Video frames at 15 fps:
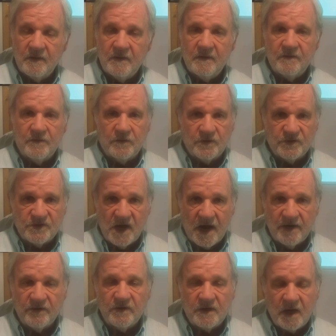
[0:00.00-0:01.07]
They're
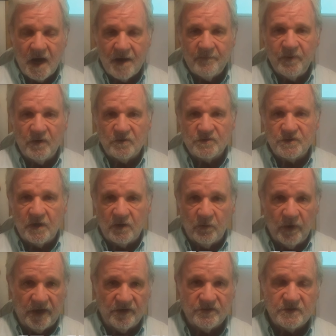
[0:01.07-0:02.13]
designed to compost our
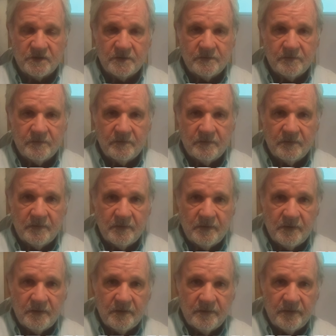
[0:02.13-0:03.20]
waste.
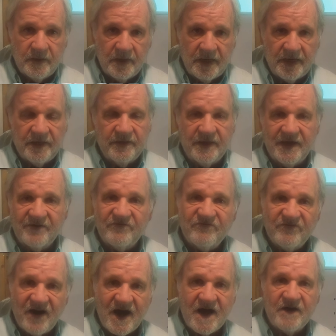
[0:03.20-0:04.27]
And they have
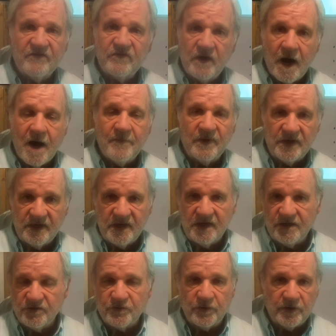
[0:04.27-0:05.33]
5 common
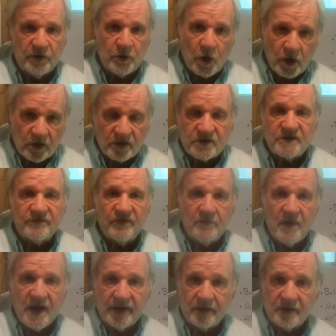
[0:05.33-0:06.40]
needs regardless of the
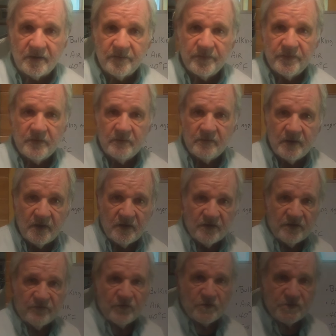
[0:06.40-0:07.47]
model.
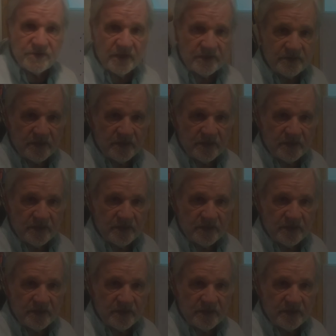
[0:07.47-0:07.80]
The first thing they